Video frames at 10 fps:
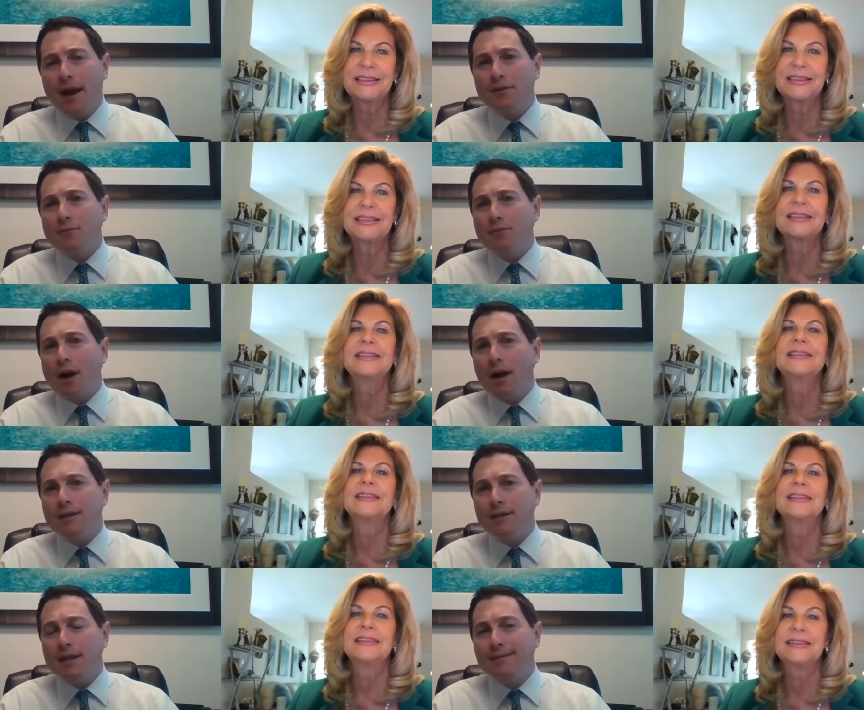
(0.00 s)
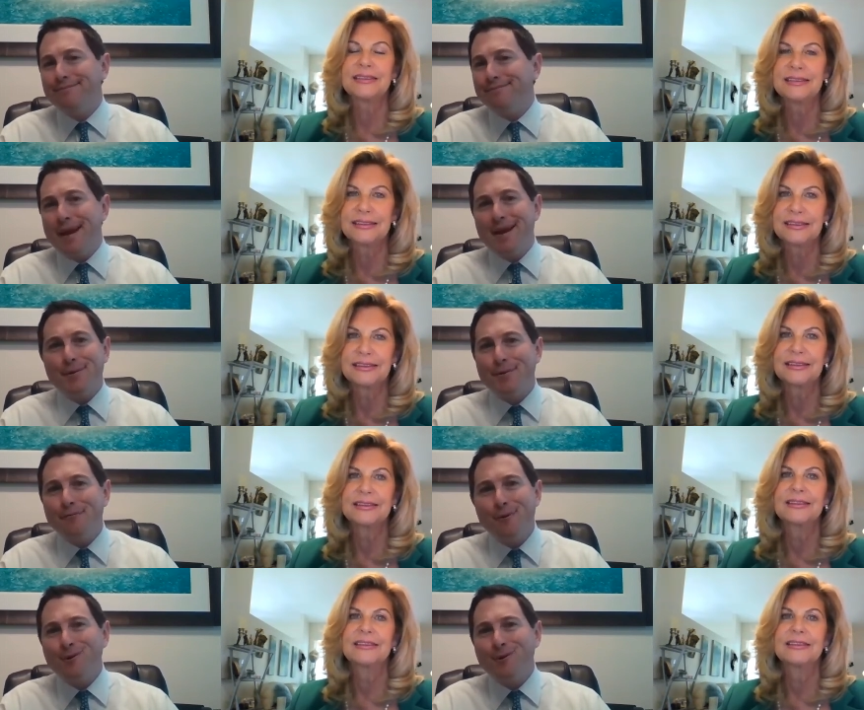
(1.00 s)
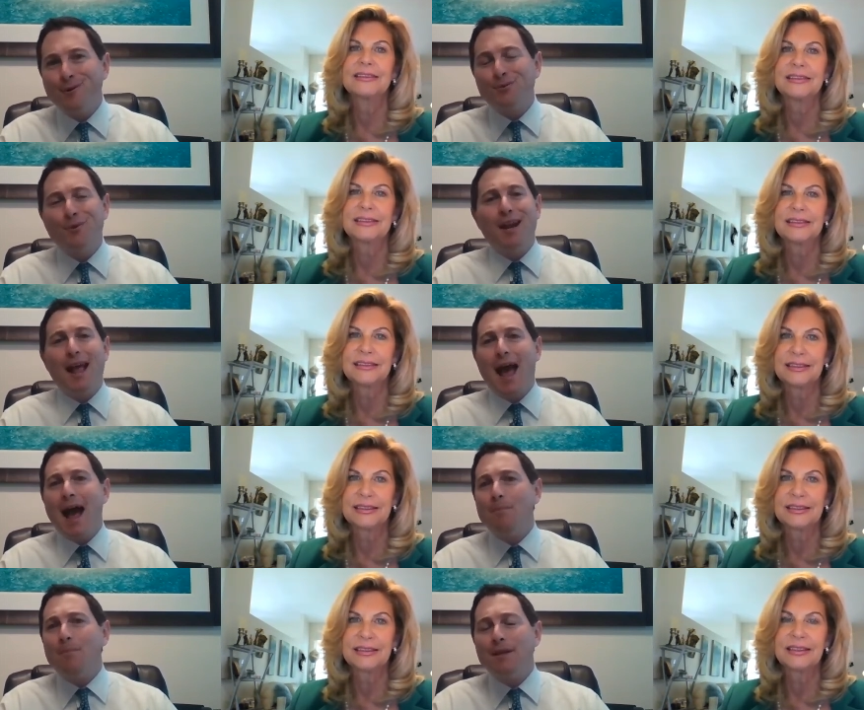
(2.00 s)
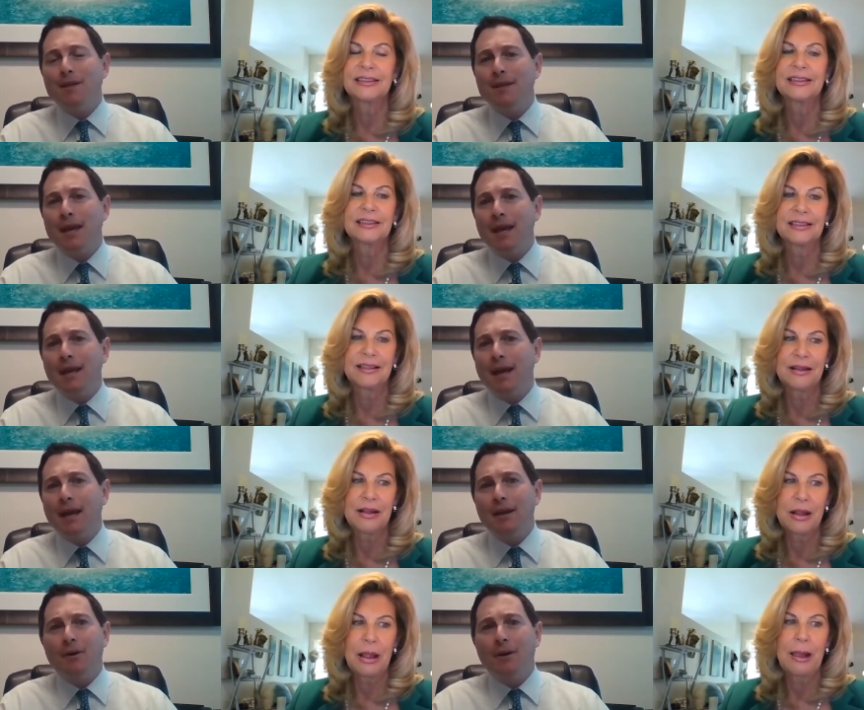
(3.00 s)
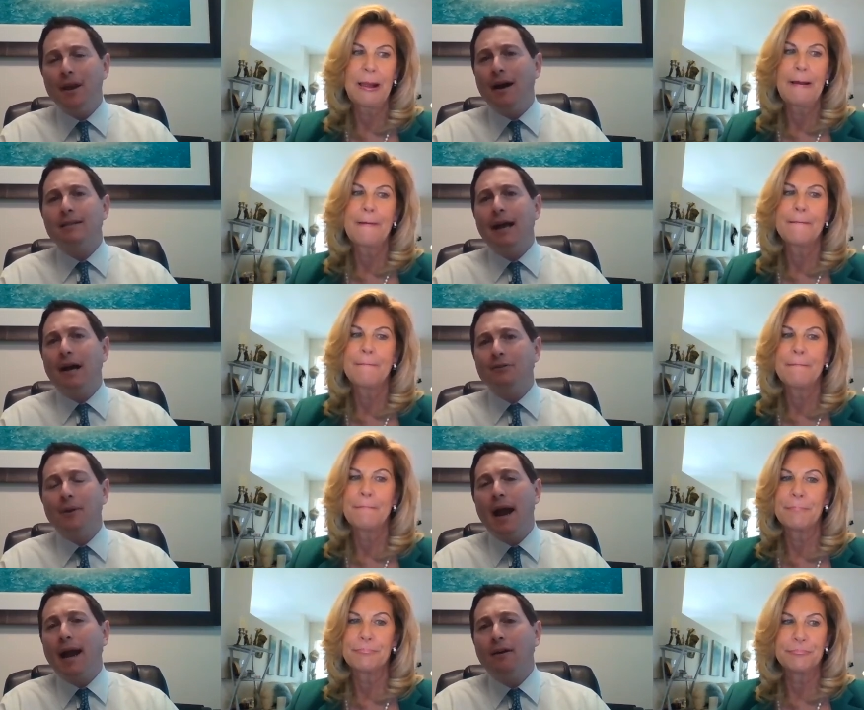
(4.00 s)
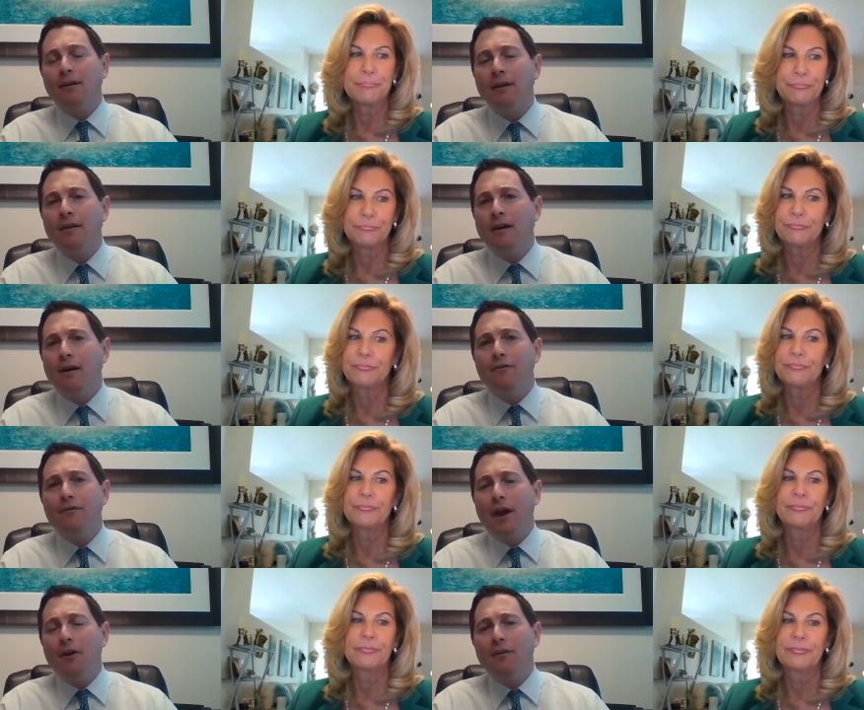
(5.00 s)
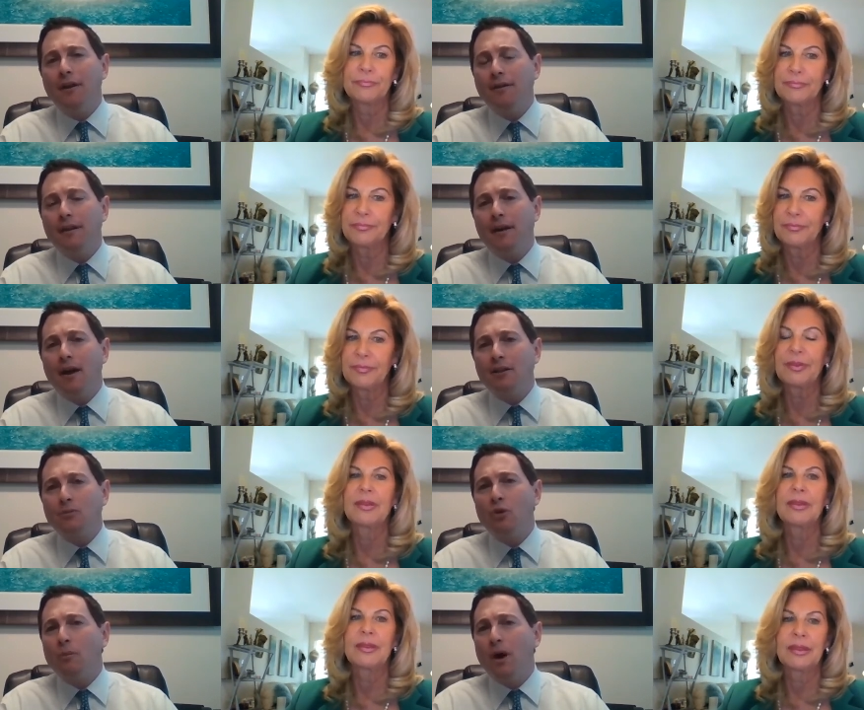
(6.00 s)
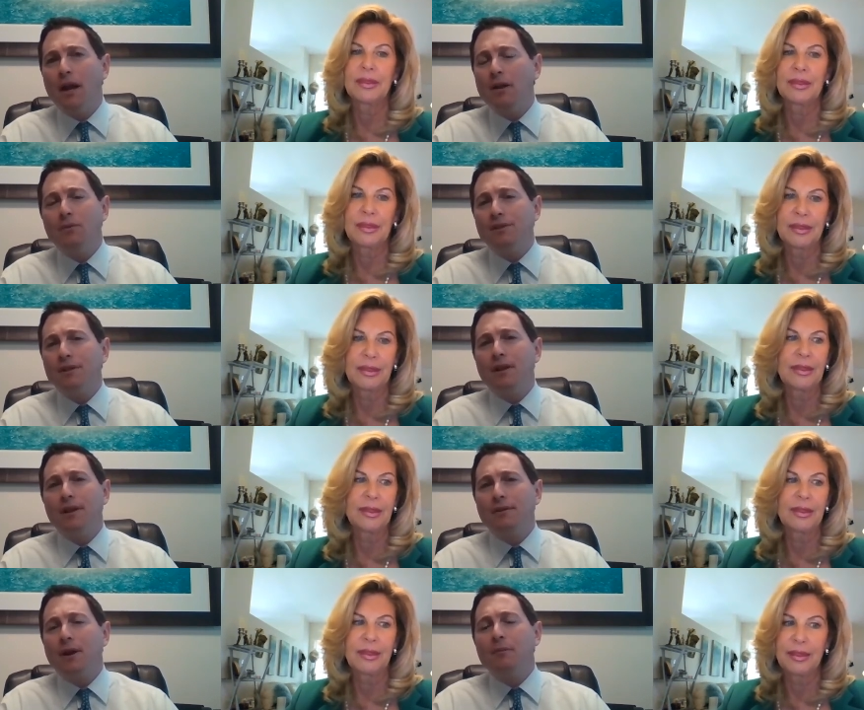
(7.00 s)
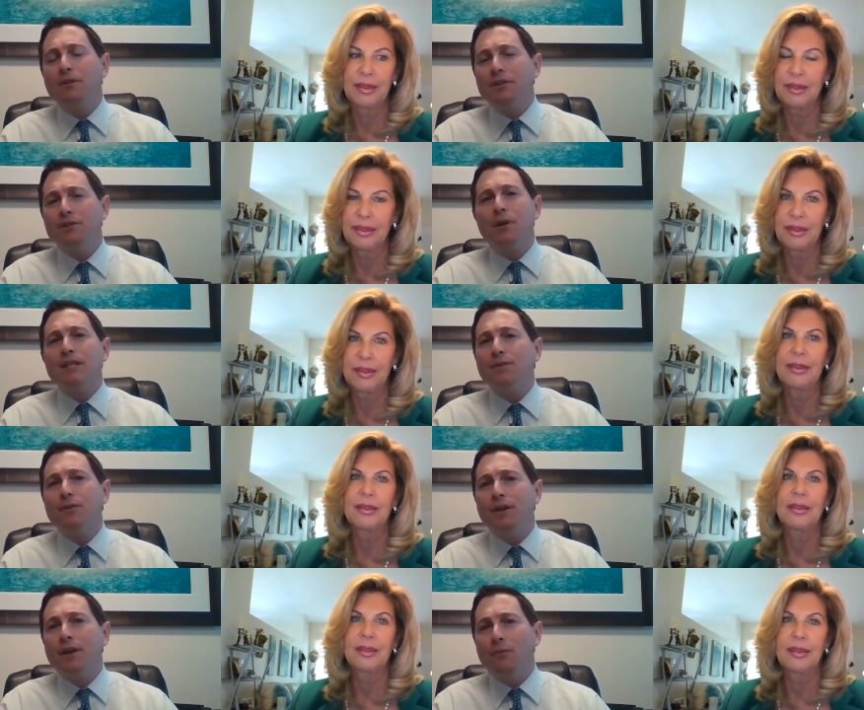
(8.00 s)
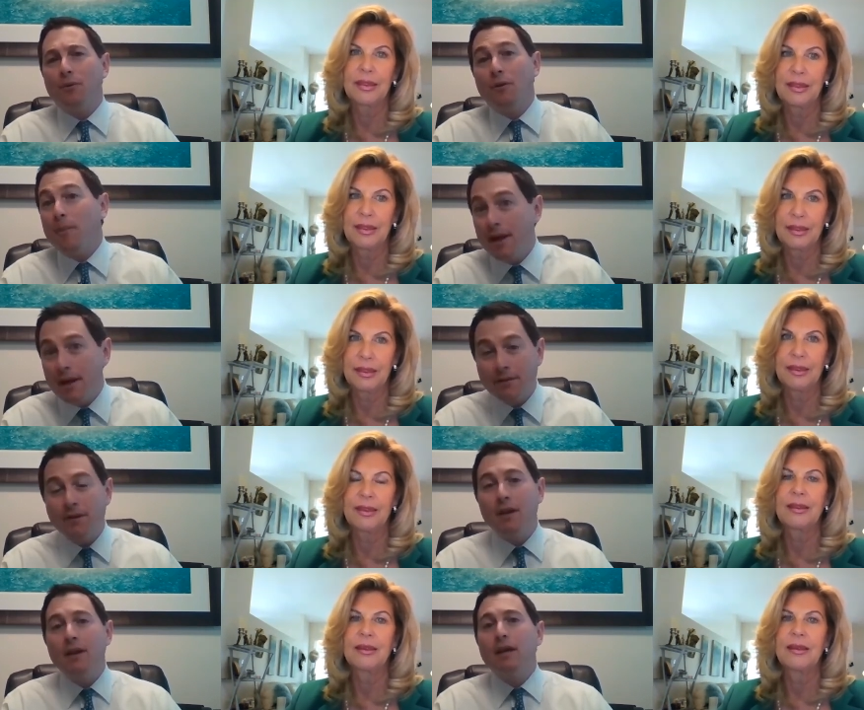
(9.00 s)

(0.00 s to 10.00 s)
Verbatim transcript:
Speaker 1: enterprise, and it made her divorce when it happened. A uh, you know, a knockdown drag out Affair that, that, cost more money and was incredibly stressful than it would have been if